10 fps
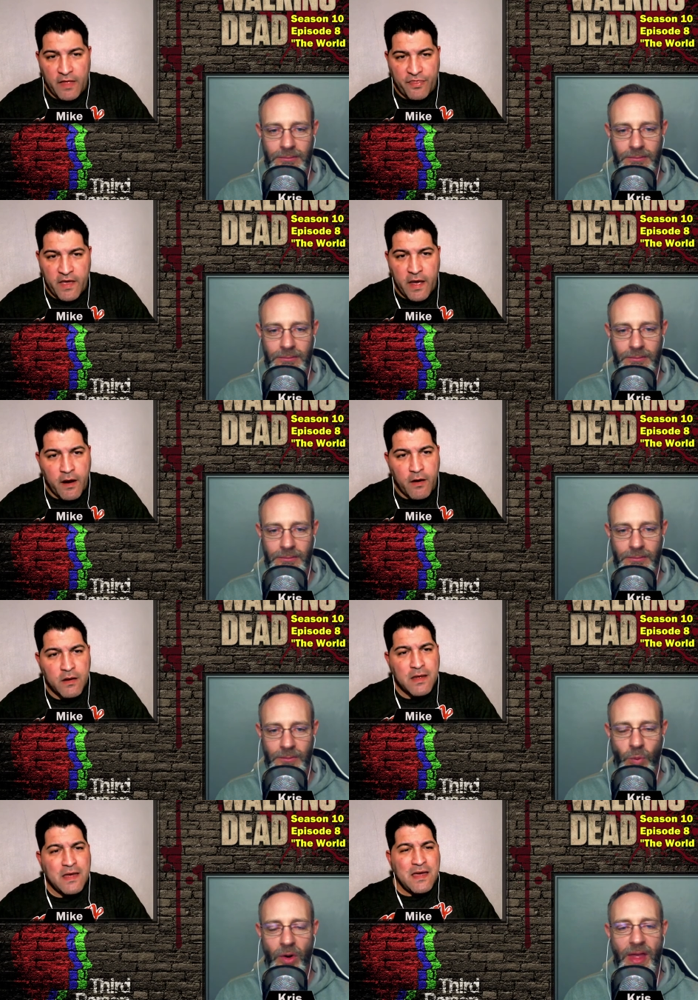Speaker 1: there.
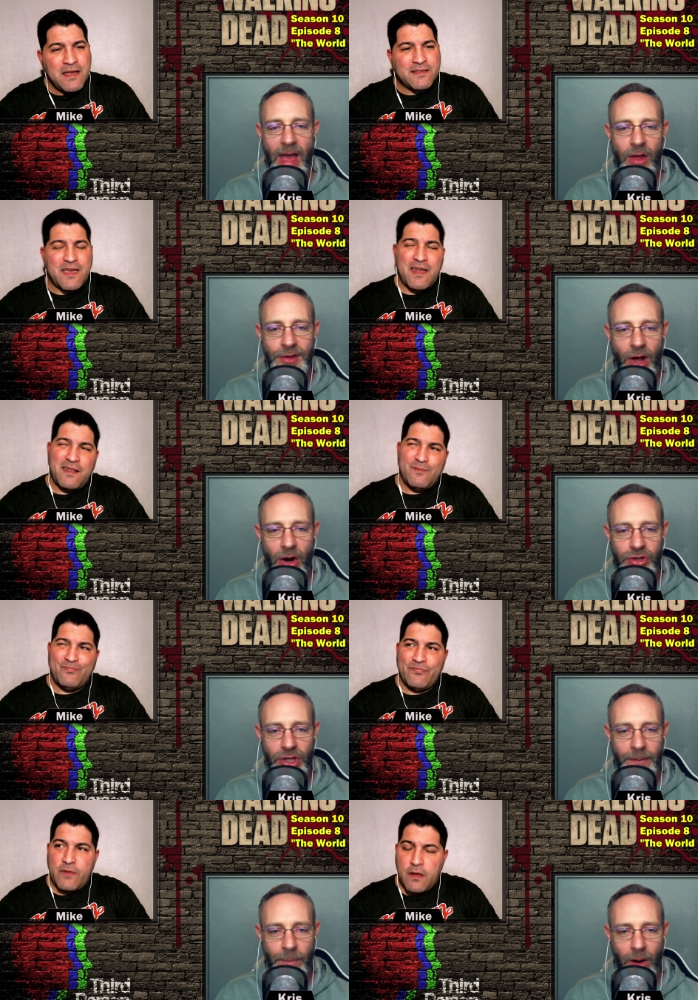Where the hell's kinda...
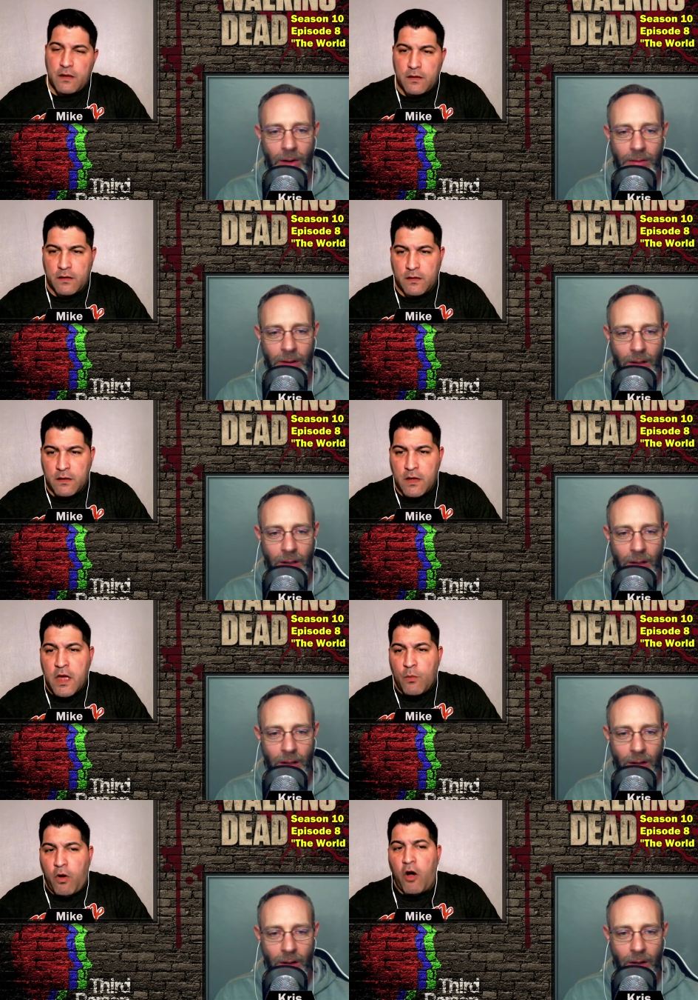RJ, bro?
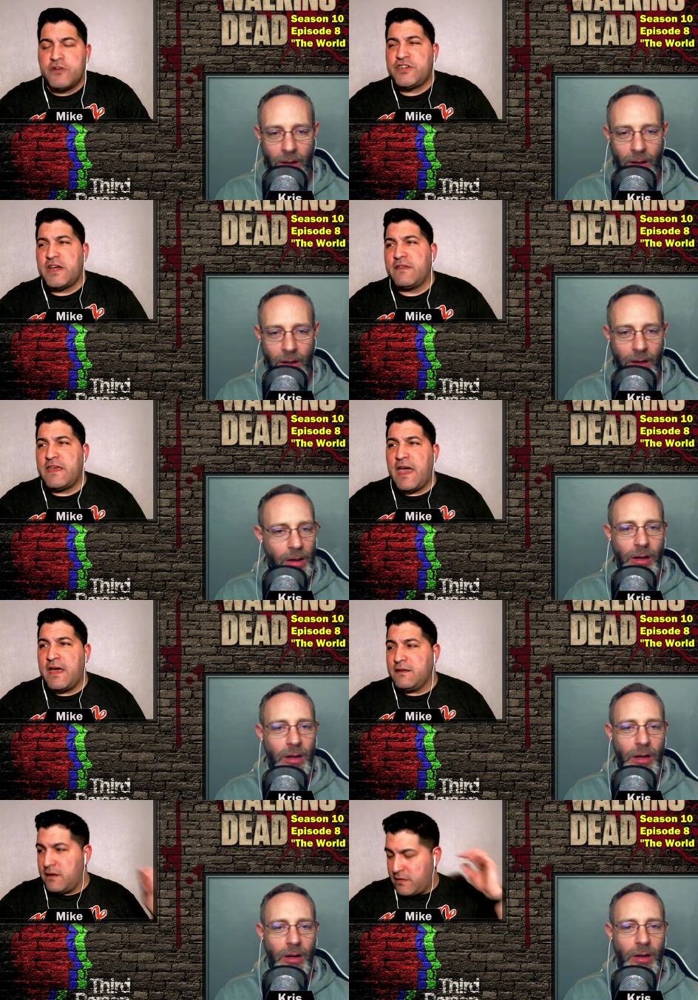Well, RJ in the end,
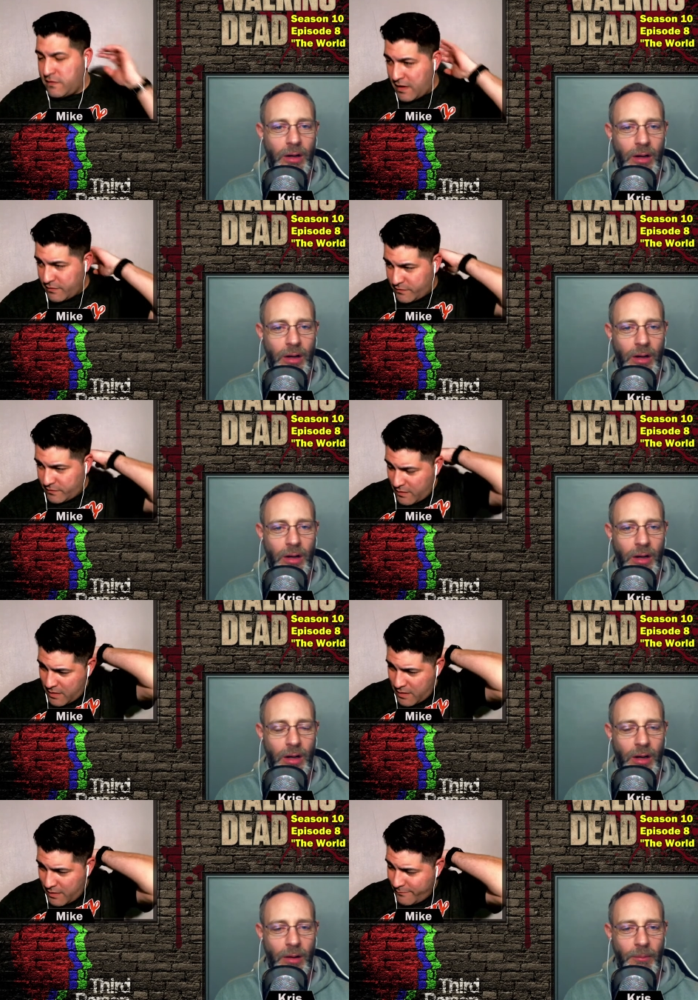in the end,
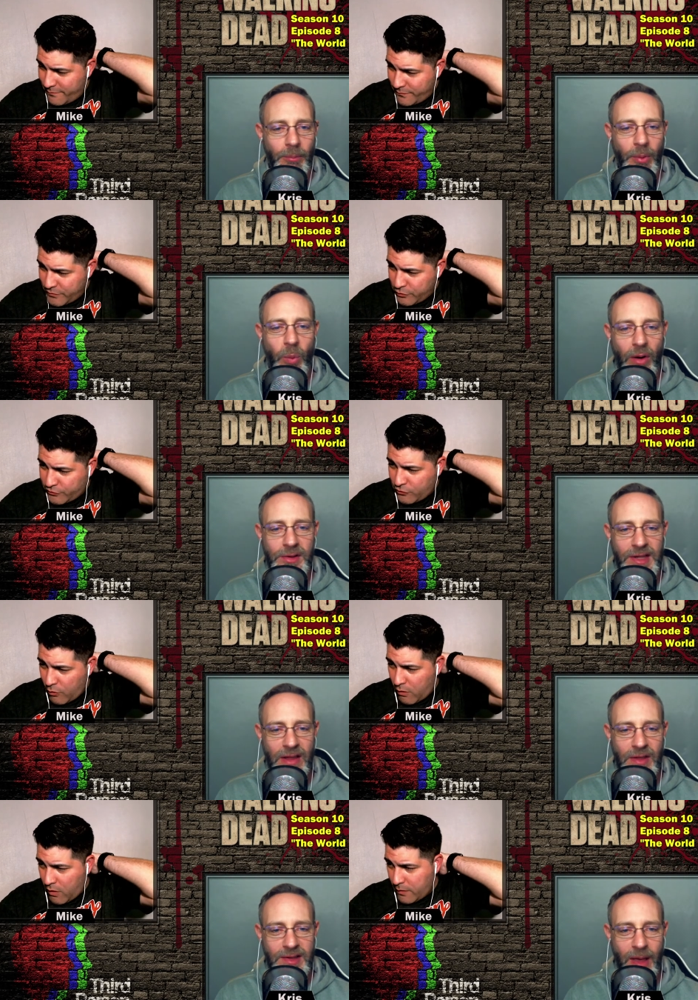um, but where saw, is he in
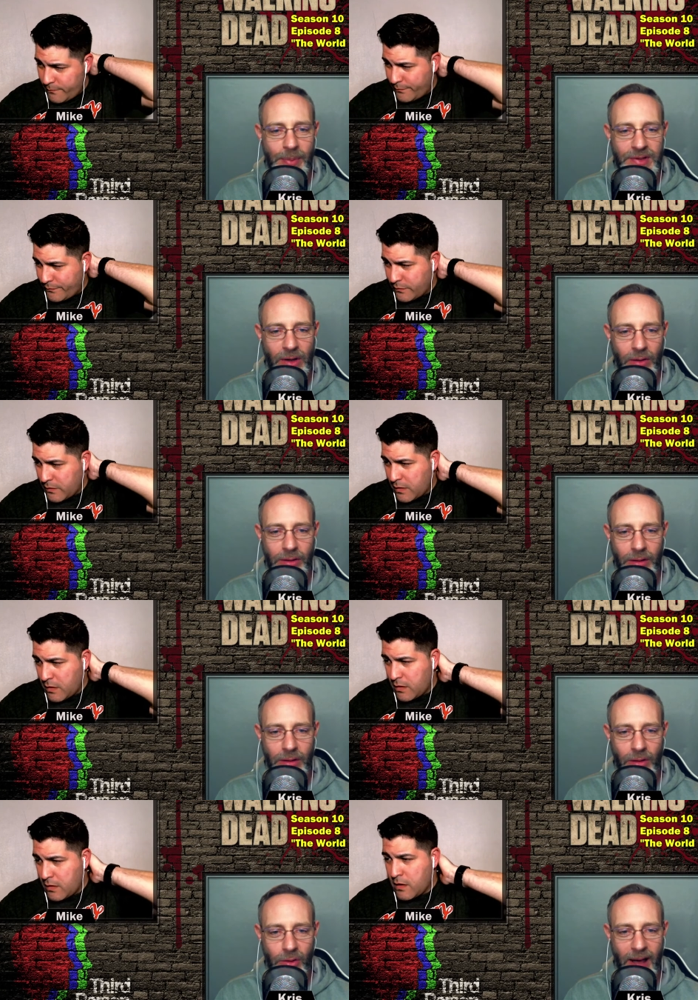this
Speaker 2: episode?
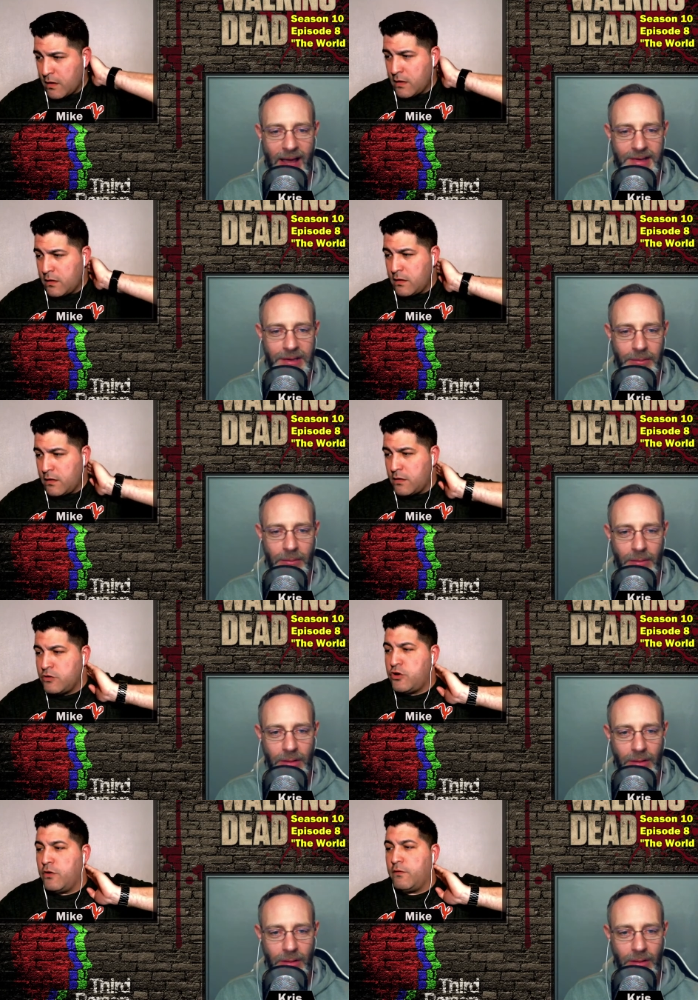
Speaker 1: Who has him?
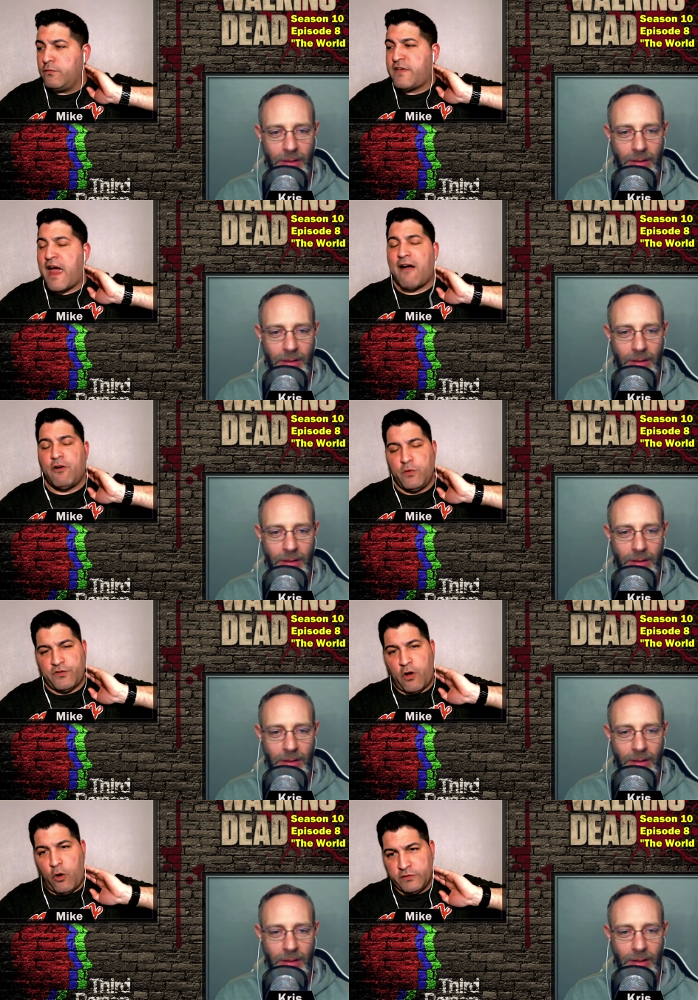Daryl was
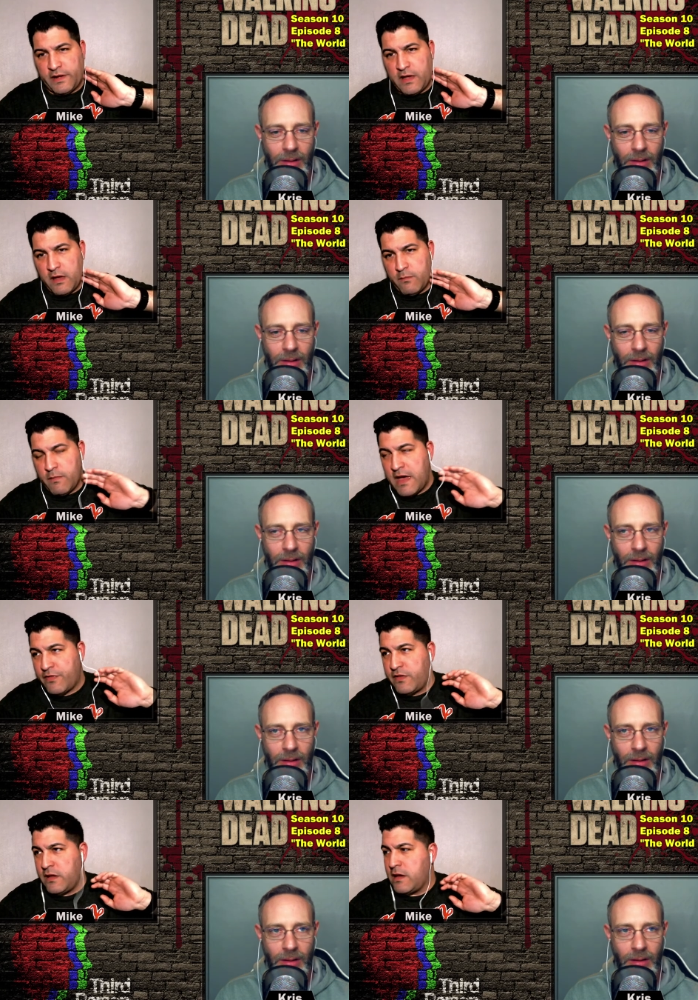holding him at
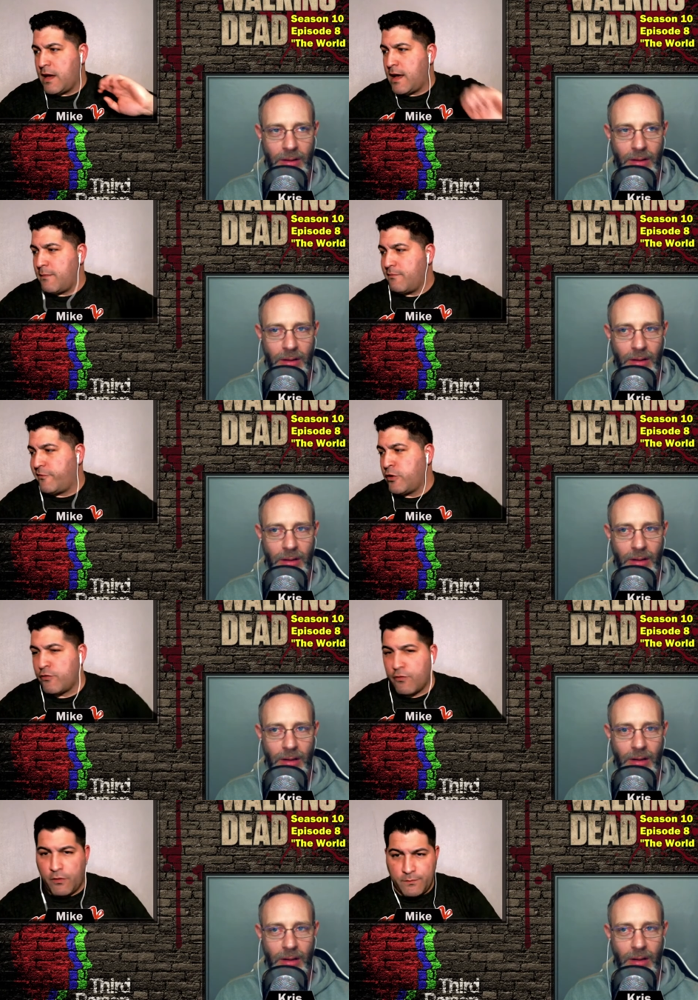the um,
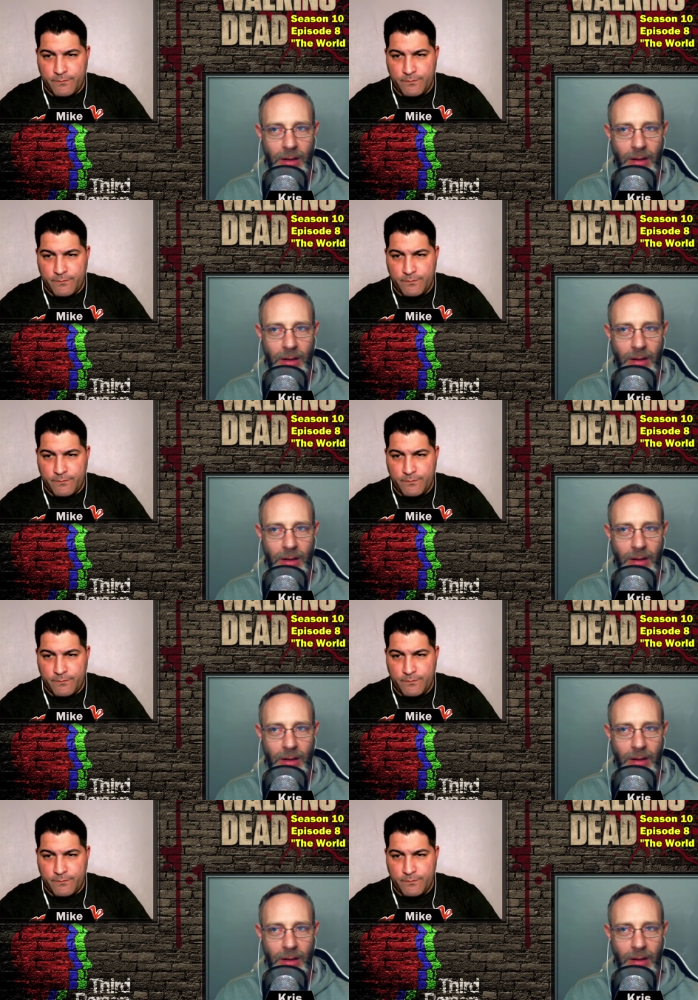funeral.